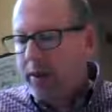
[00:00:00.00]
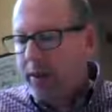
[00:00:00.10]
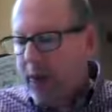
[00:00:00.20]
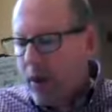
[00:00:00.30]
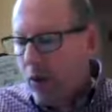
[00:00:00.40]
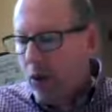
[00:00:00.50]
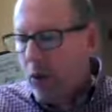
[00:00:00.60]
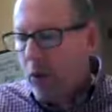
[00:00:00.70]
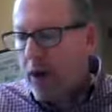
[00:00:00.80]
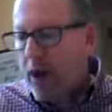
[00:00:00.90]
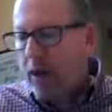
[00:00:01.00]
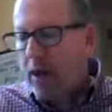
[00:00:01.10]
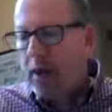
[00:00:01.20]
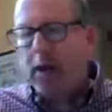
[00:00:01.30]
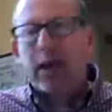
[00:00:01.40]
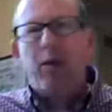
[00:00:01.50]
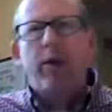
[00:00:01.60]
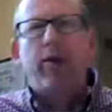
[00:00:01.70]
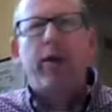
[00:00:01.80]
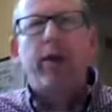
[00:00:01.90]
A time where we can
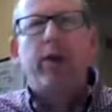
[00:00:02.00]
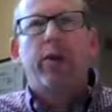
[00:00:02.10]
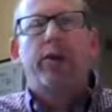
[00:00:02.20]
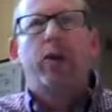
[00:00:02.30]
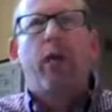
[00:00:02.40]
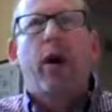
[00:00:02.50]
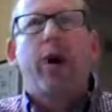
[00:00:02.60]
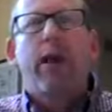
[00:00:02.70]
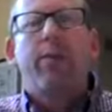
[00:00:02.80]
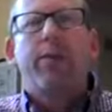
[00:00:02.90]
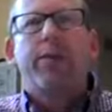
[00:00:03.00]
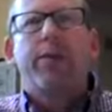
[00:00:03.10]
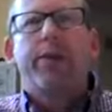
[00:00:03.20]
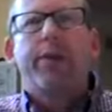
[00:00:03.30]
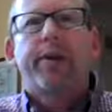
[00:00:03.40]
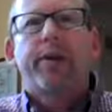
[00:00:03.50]
reveal to our neighbors